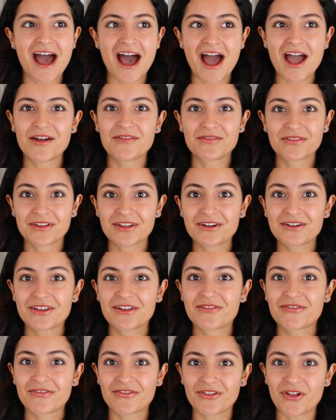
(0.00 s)
I have
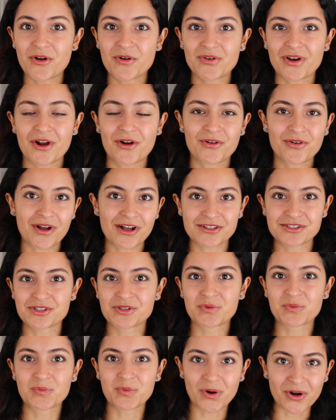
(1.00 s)
literally flown across
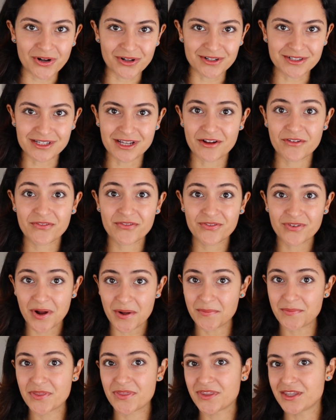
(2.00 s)
the world
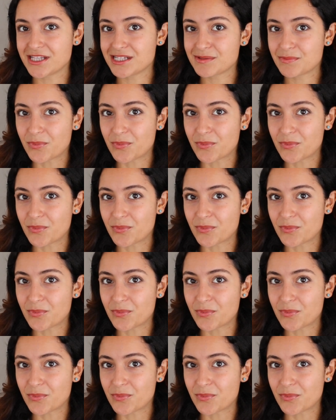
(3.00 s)
from these